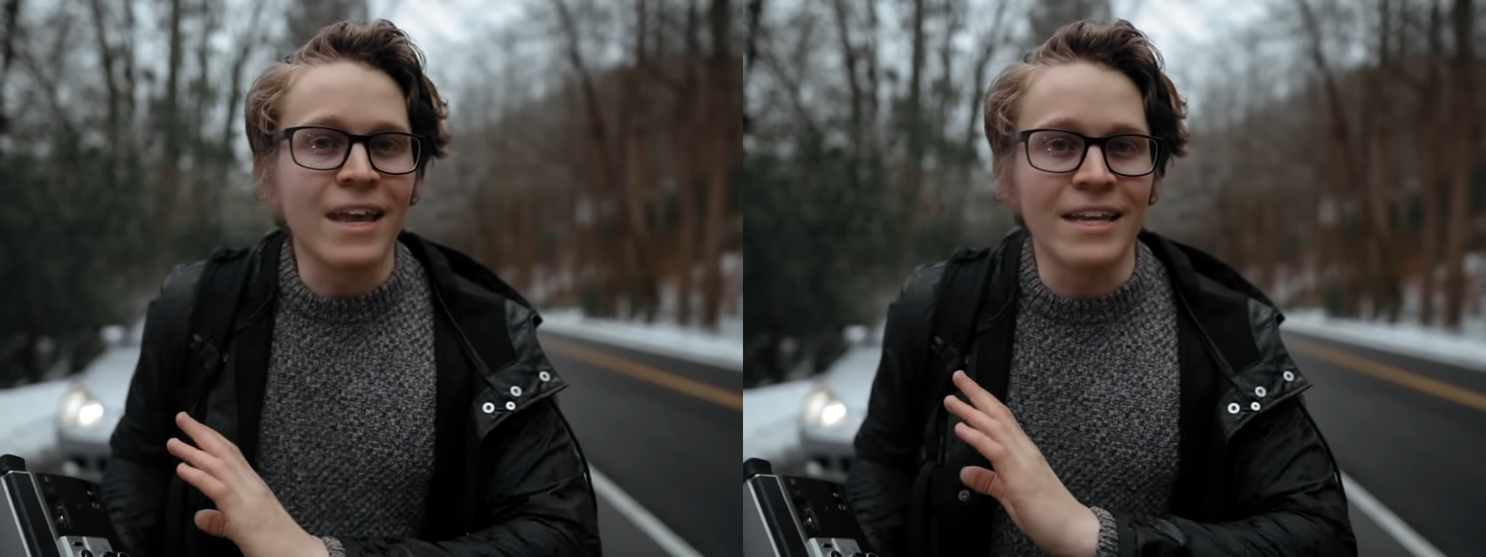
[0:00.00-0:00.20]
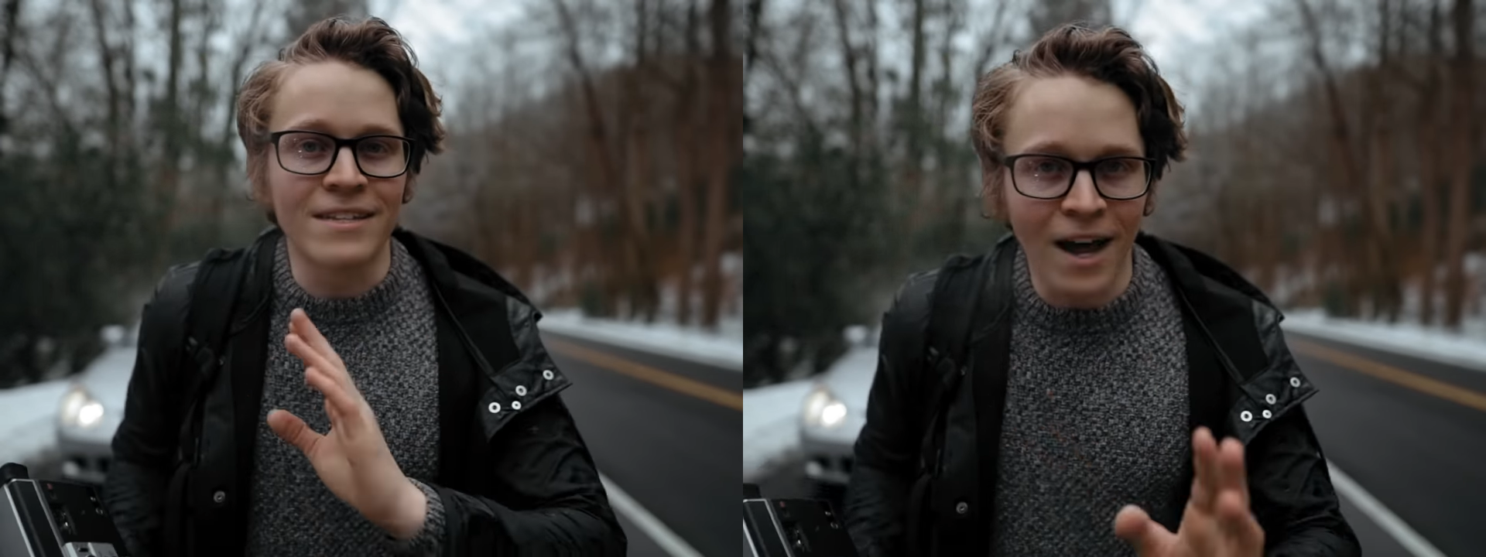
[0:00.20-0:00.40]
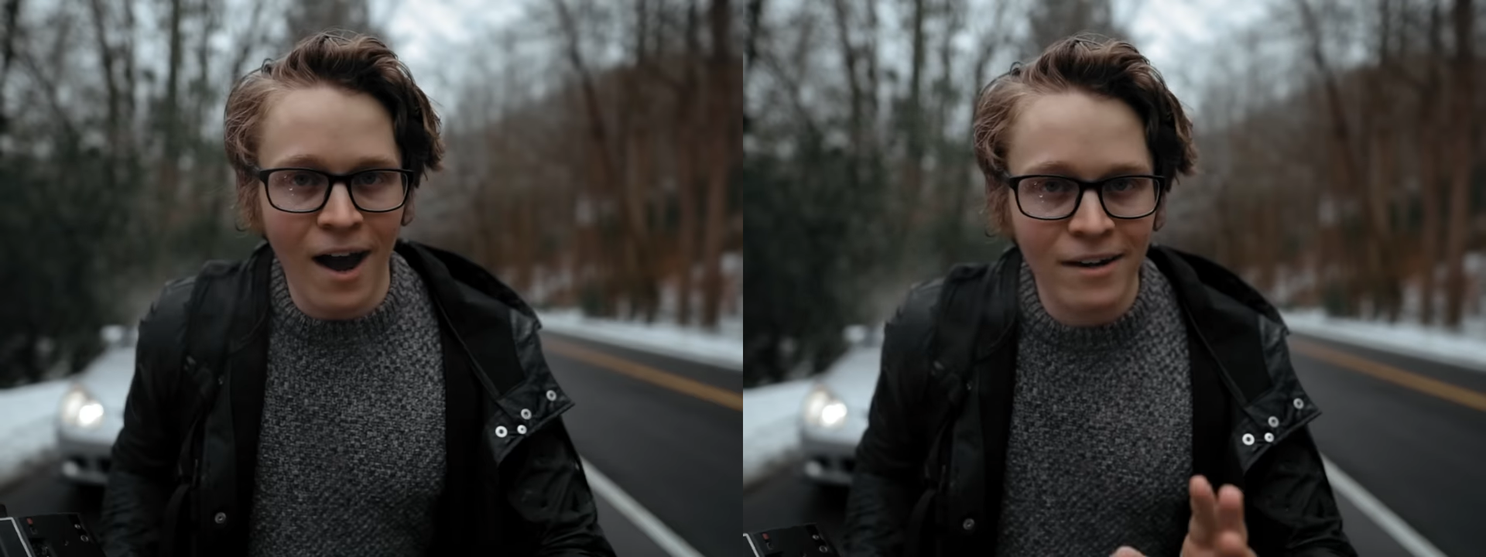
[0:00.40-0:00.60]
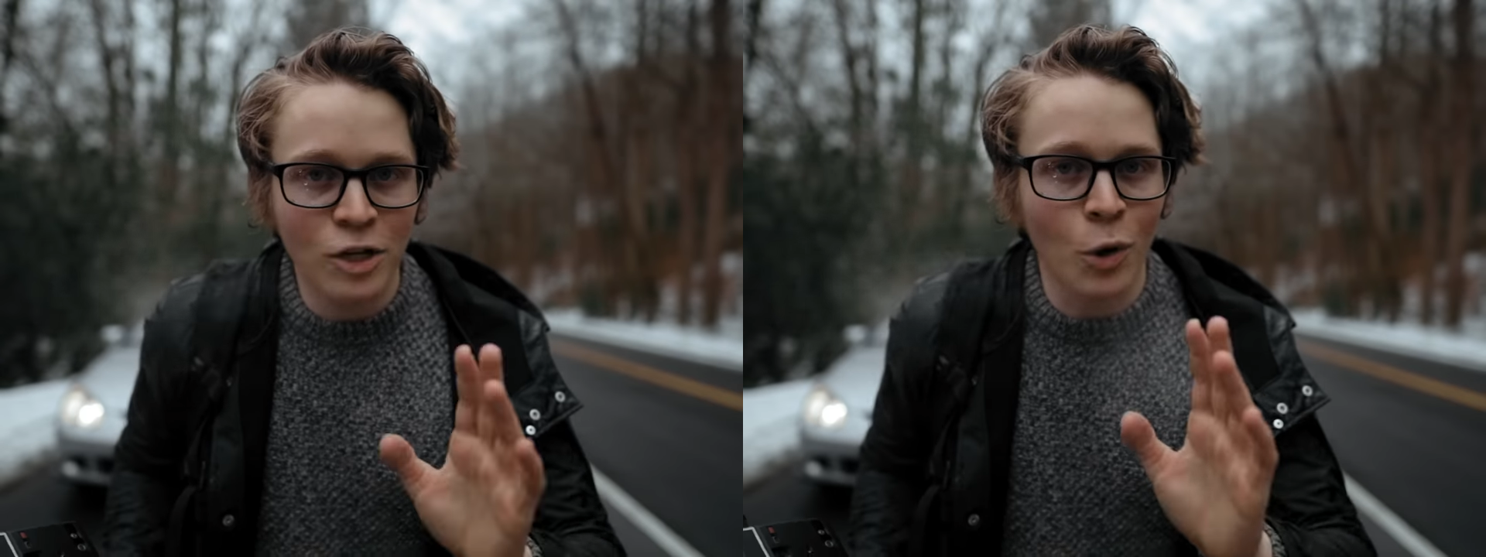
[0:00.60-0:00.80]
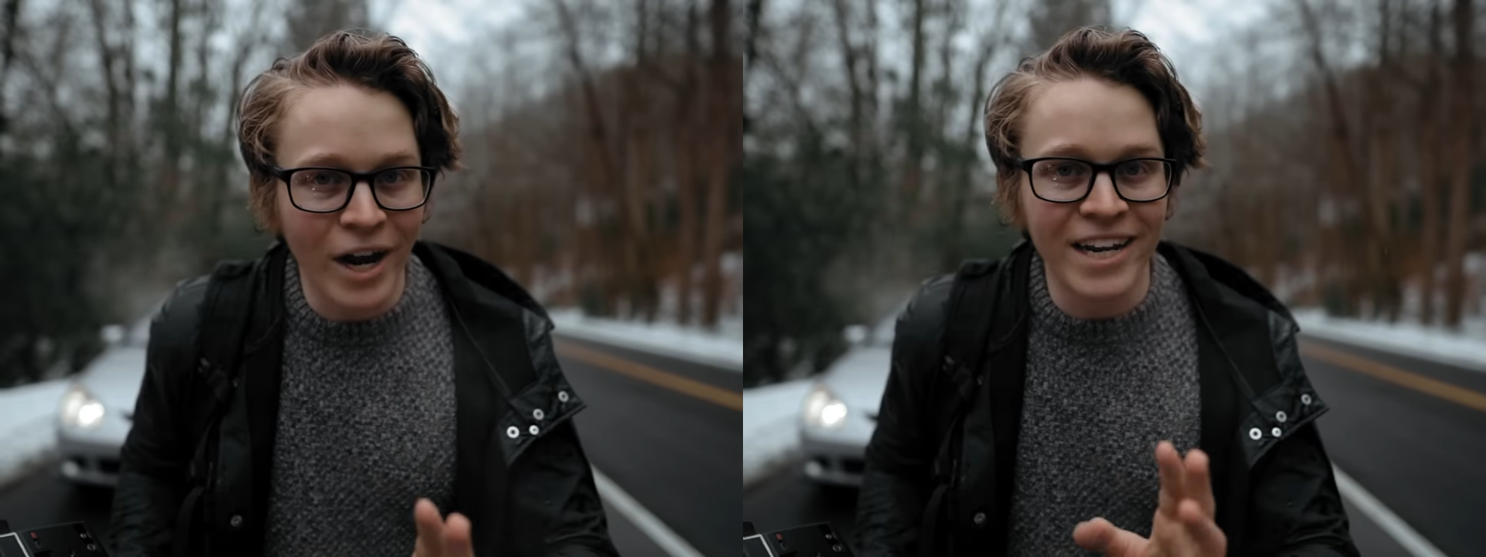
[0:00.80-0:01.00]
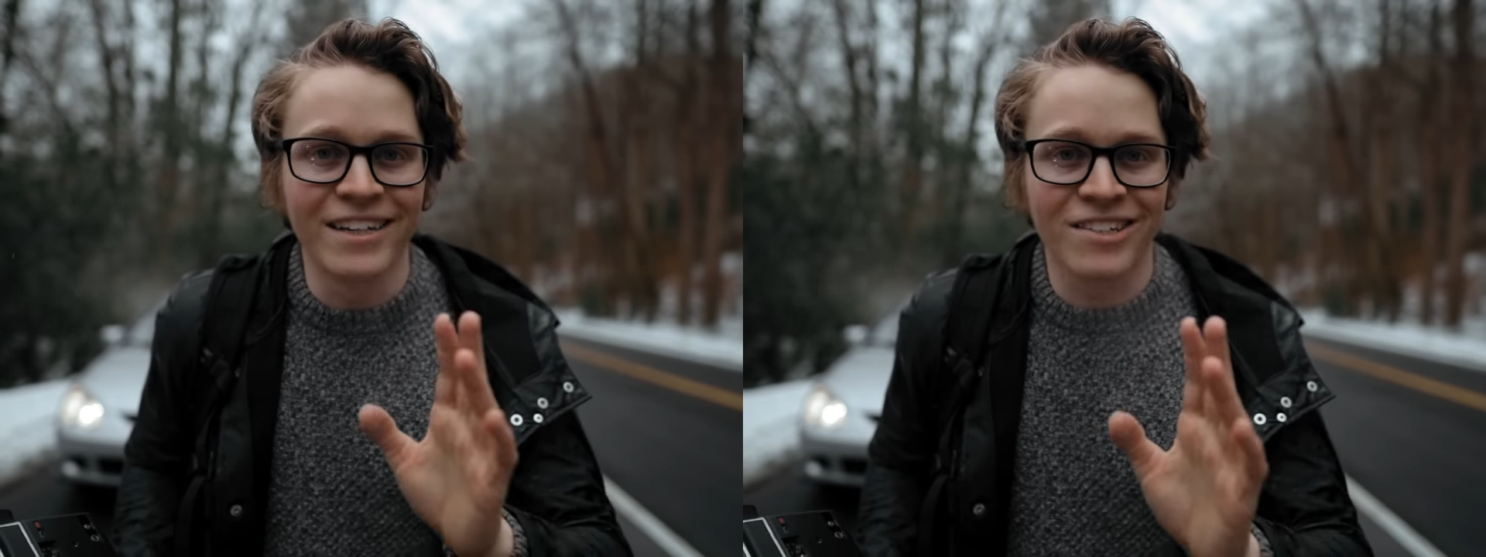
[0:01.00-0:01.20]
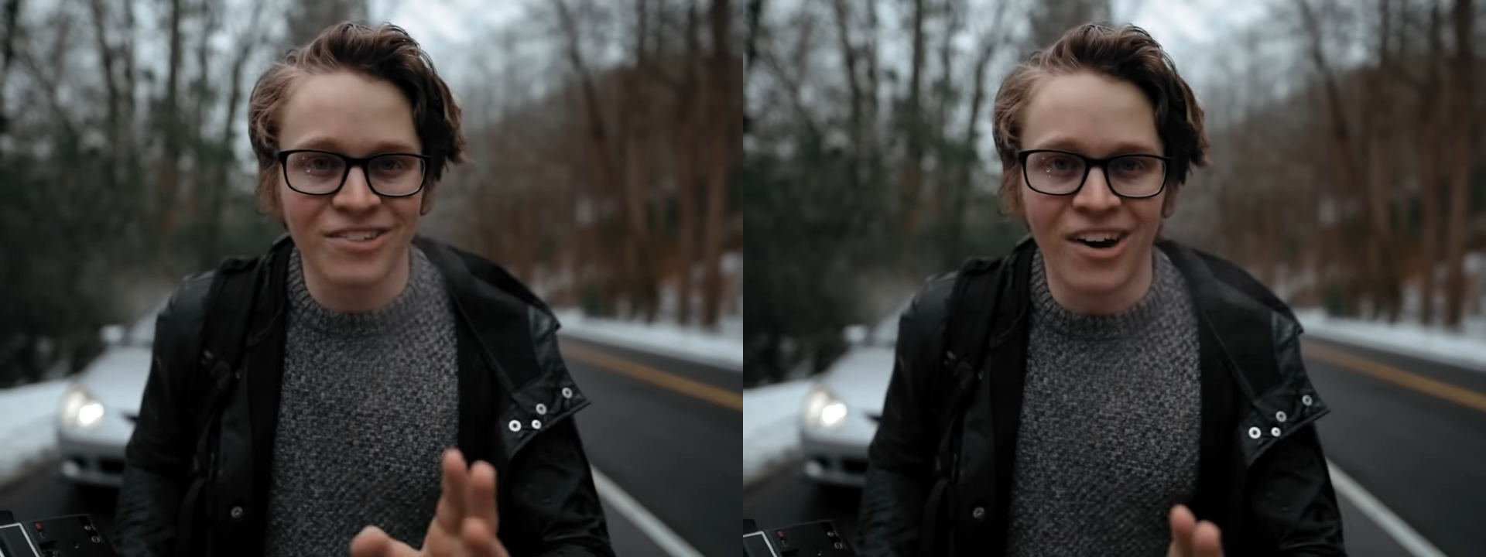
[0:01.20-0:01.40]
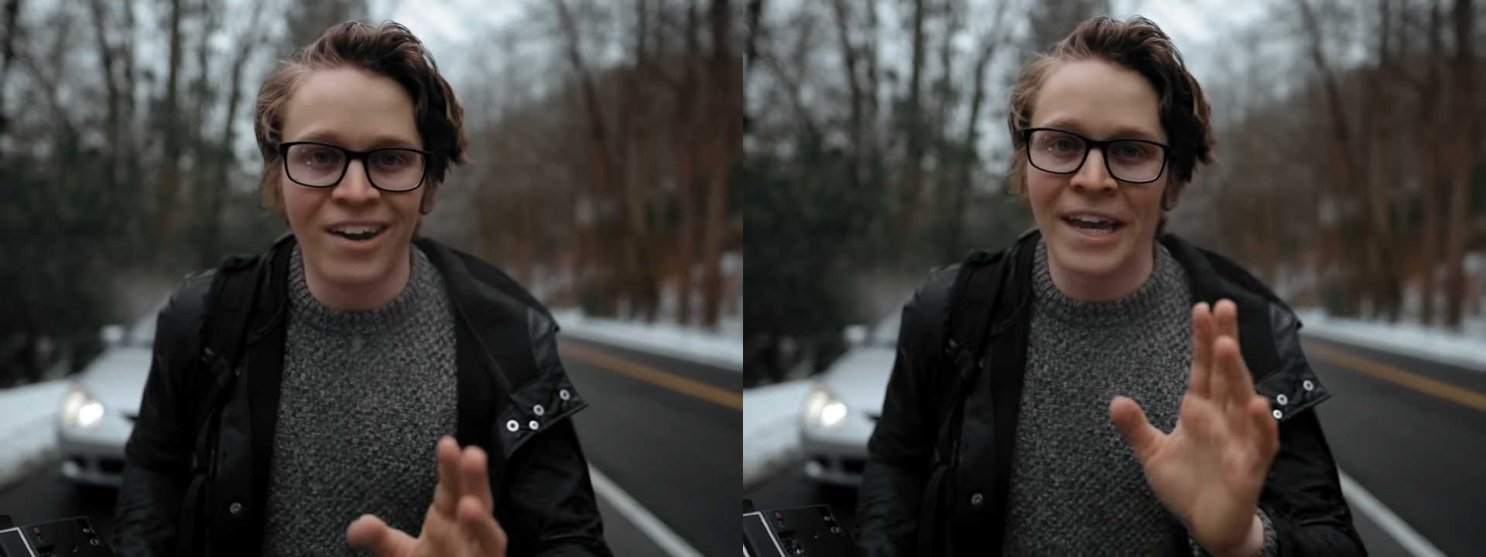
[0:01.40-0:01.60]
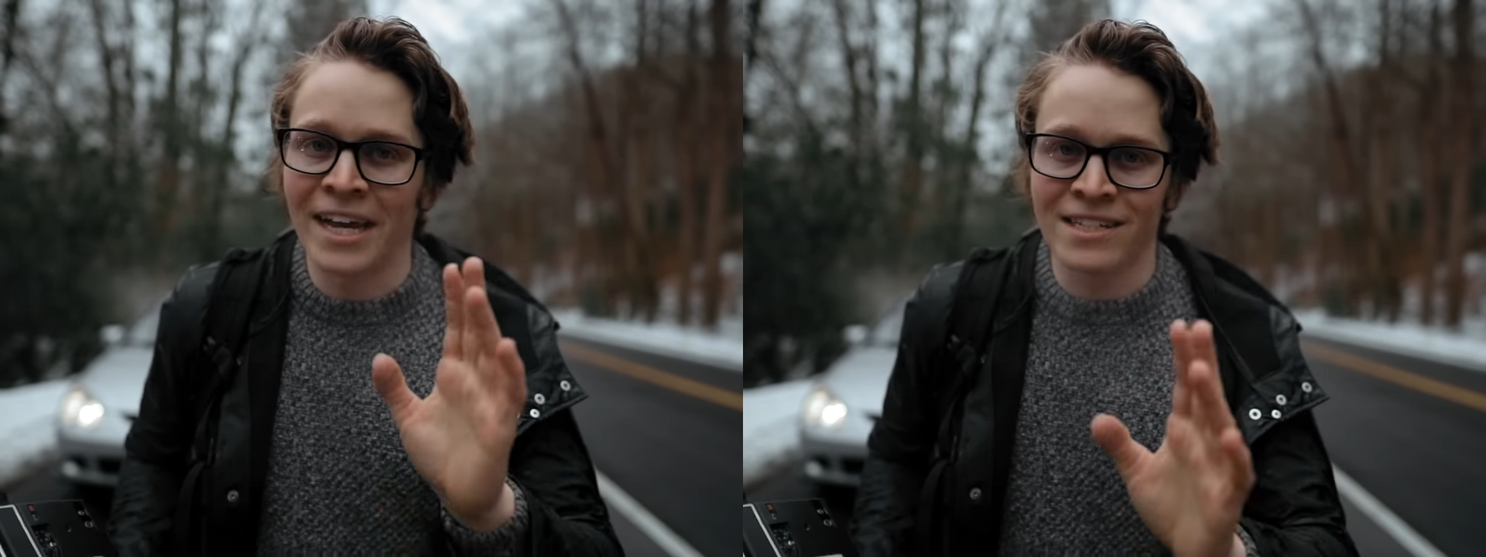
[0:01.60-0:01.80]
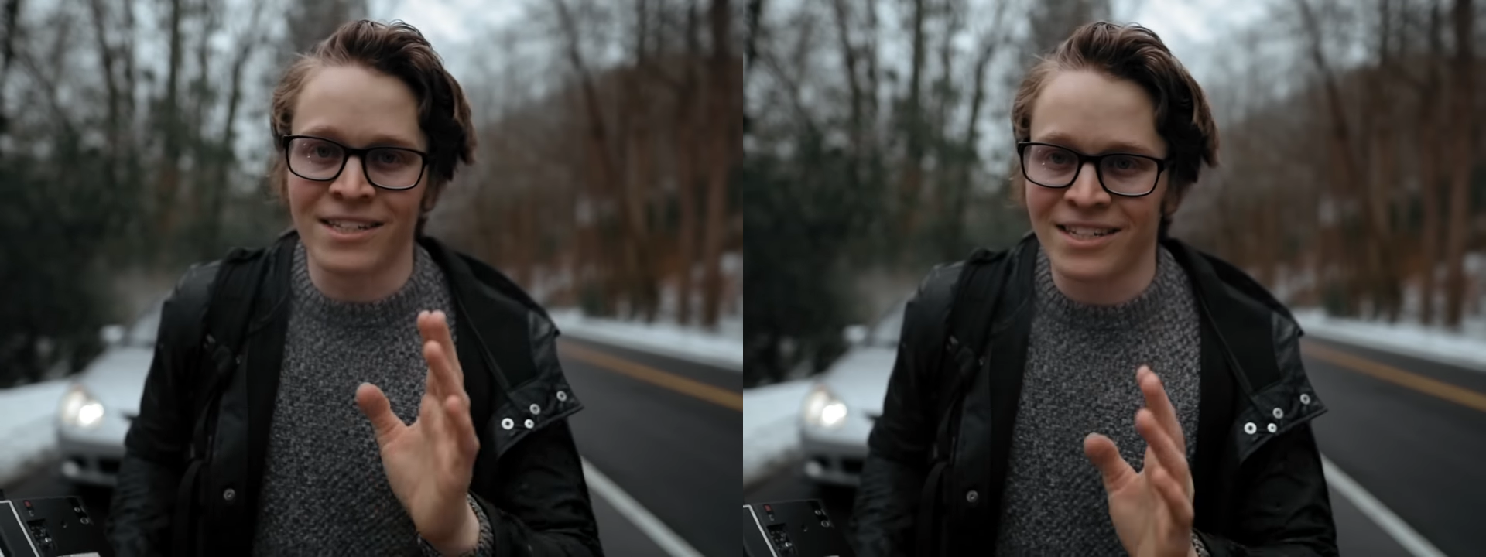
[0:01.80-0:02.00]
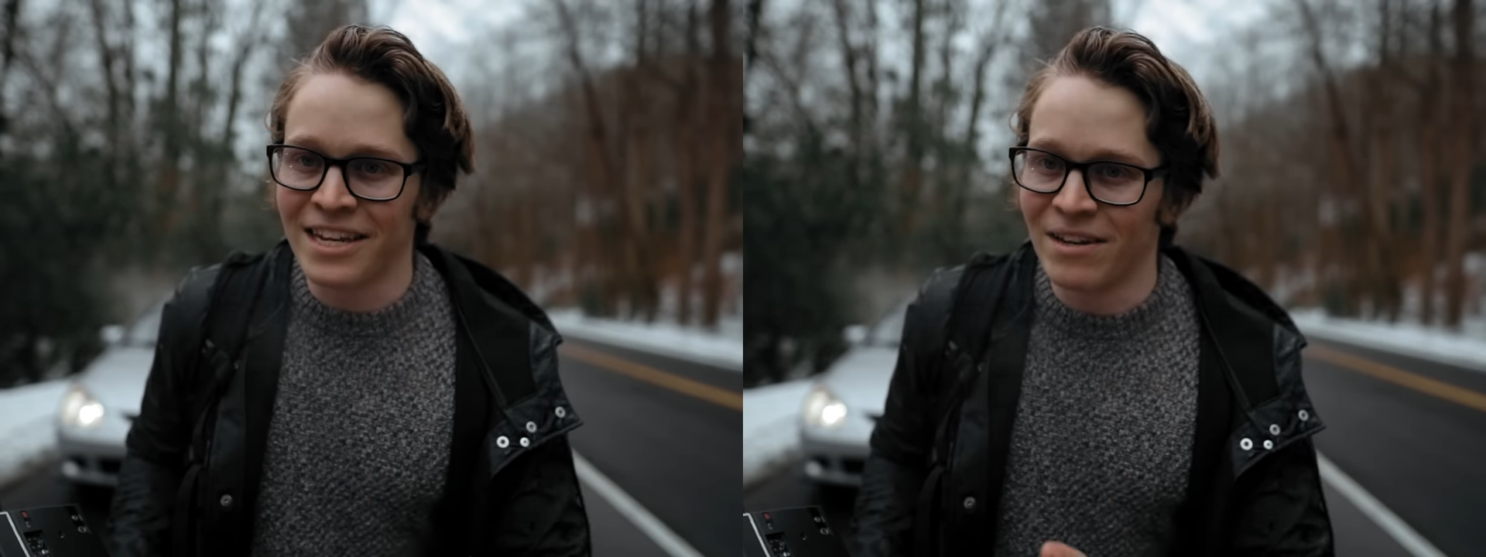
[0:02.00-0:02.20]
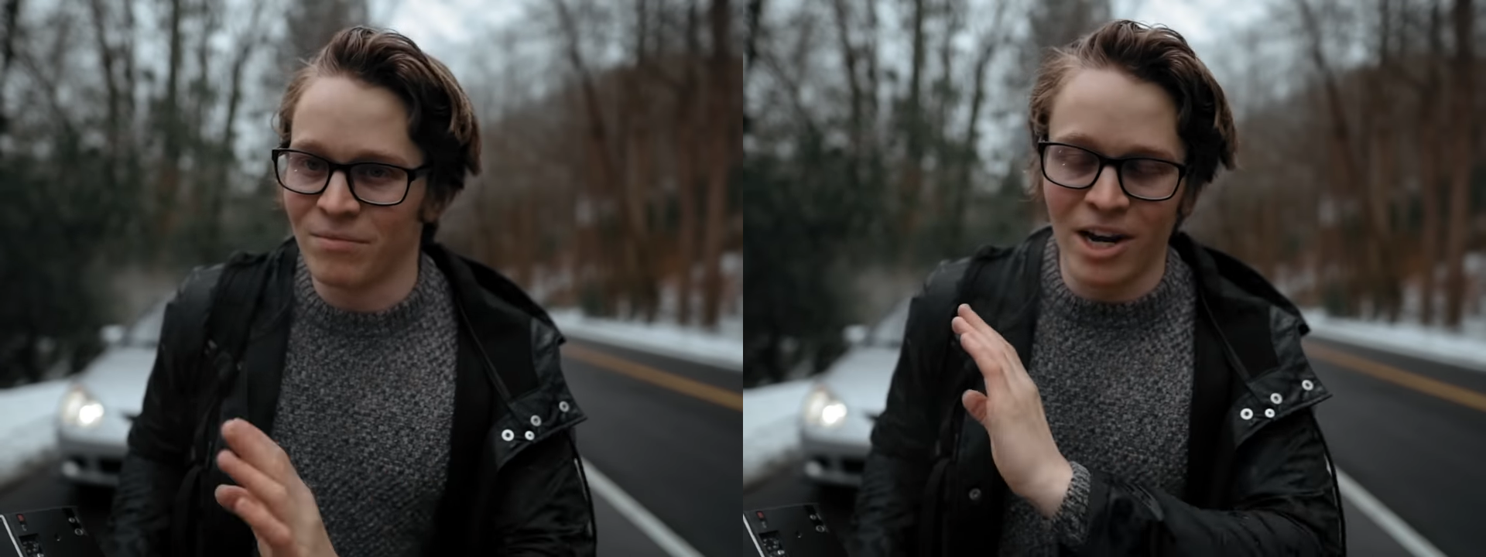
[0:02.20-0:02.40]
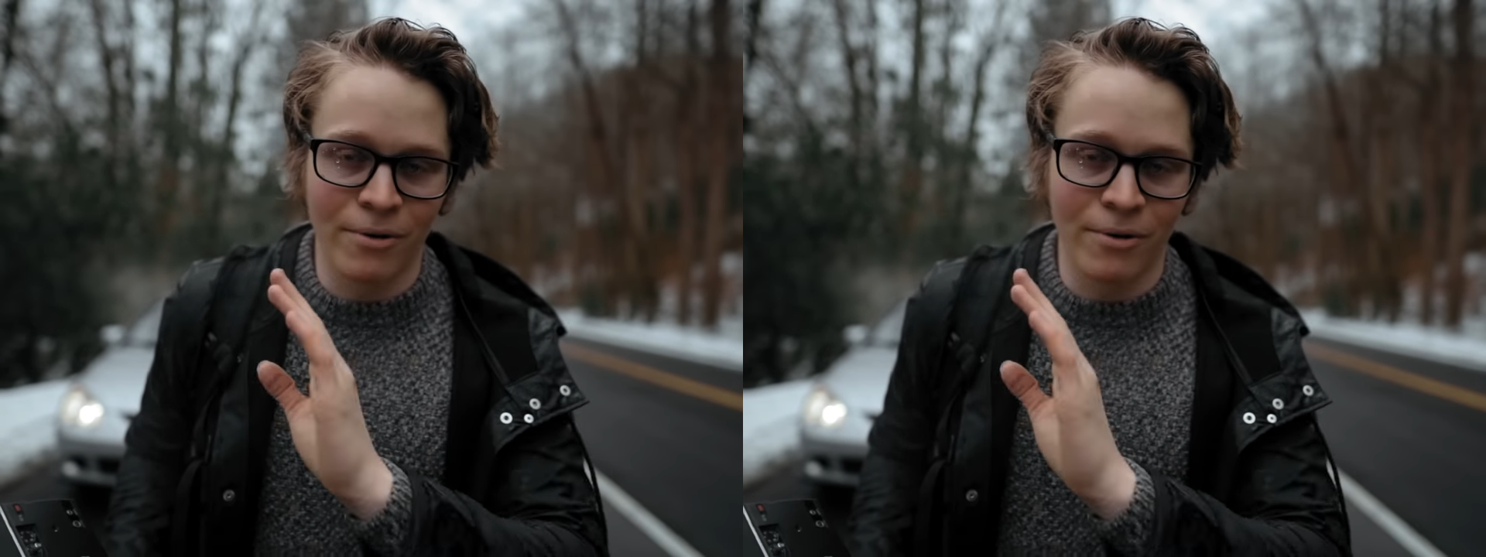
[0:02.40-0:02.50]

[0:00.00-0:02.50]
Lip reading: is not quite as long as it seems.